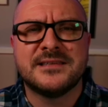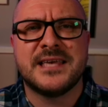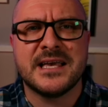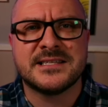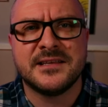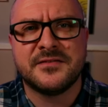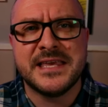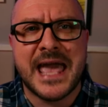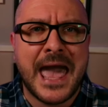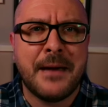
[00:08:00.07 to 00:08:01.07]
tested
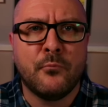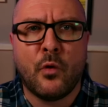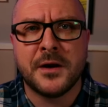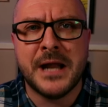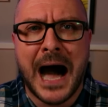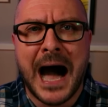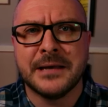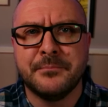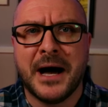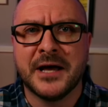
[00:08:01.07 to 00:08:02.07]
the M1
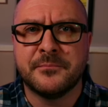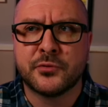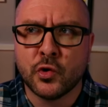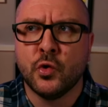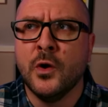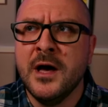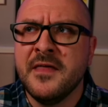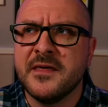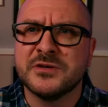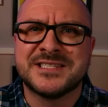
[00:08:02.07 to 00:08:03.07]
iPad Pro
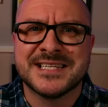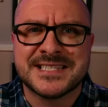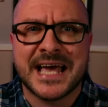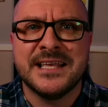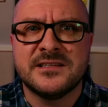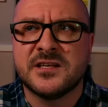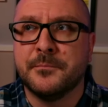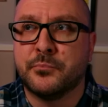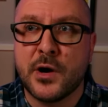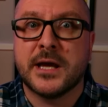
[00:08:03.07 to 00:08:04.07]
that was designed to
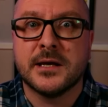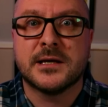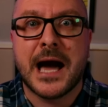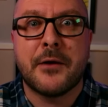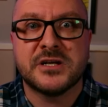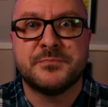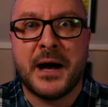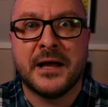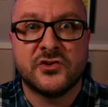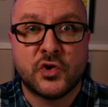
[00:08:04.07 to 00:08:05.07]
bring
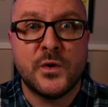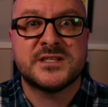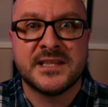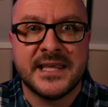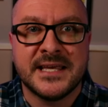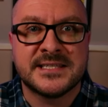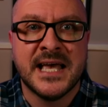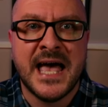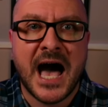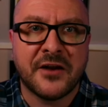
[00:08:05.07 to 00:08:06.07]
GarageBand to its knees
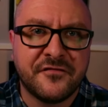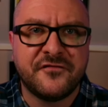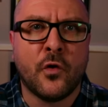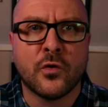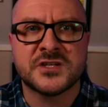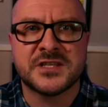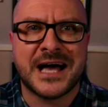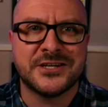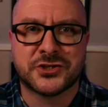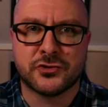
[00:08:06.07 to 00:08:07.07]
and force
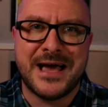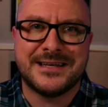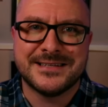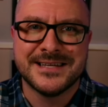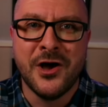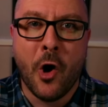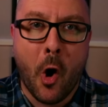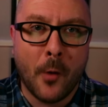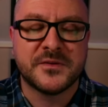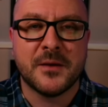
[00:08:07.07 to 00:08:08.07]
that dreaded
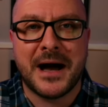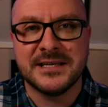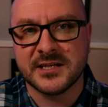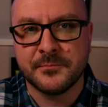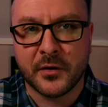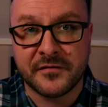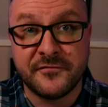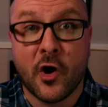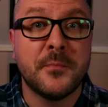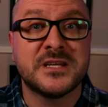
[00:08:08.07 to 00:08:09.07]
optimizing
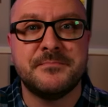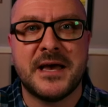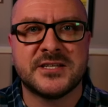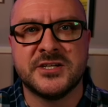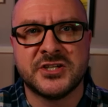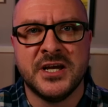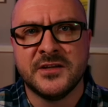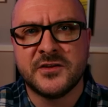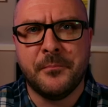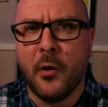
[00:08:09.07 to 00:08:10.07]
performance message
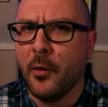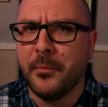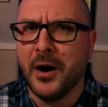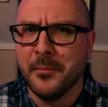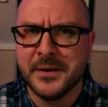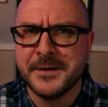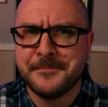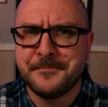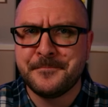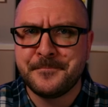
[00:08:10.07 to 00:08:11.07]
to pop up.
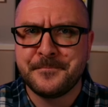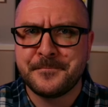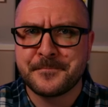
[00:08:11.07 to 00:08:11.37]
When